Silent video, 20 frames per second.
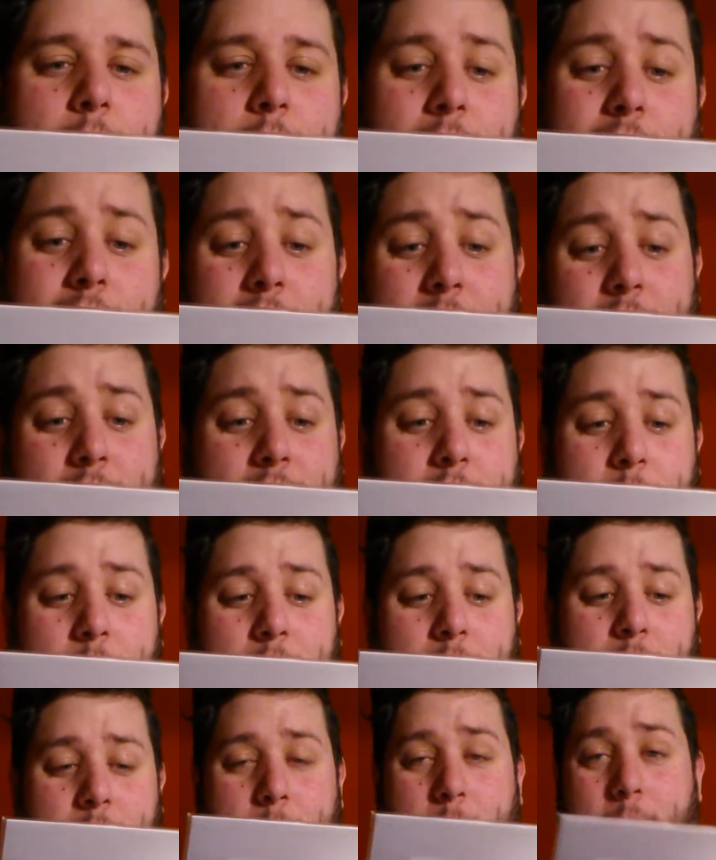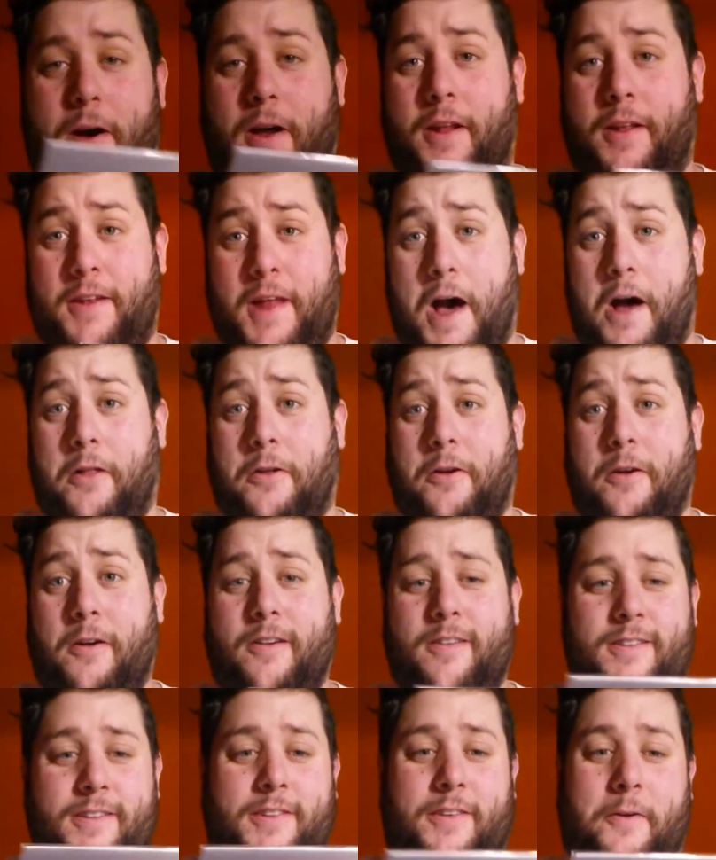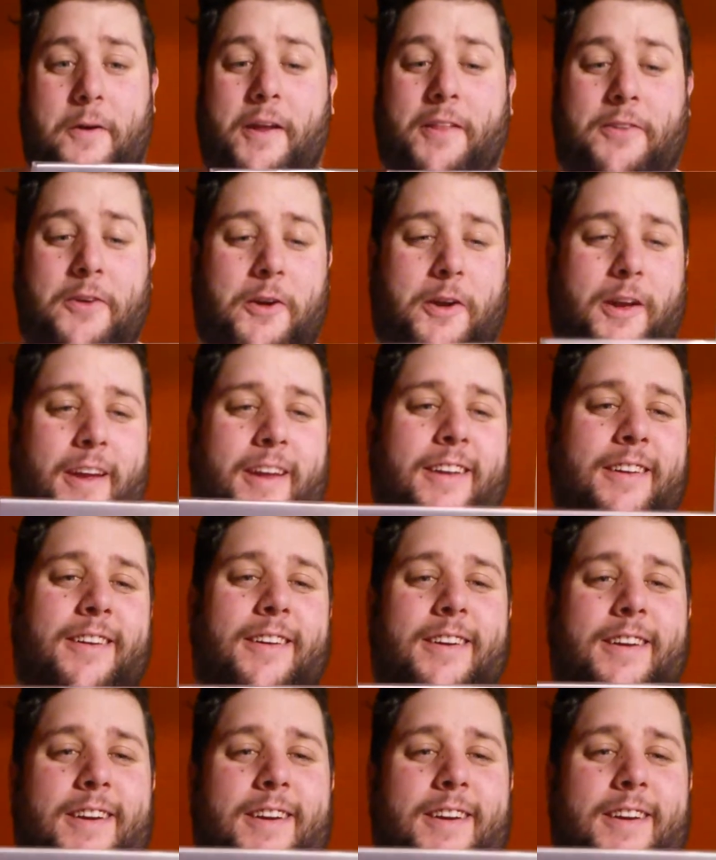He gave this to me for about $1, so I took it.